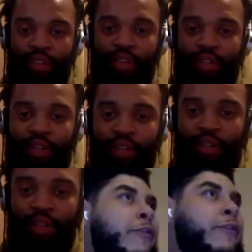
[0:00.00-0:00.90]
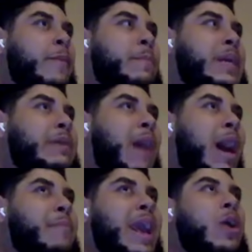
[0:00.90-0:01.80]
I think for me, my
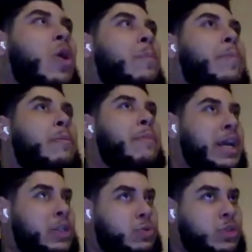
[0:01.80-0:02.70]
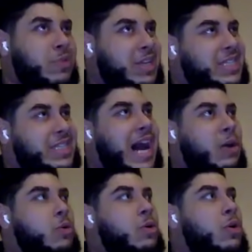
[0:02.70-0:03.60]
main compromise was my style.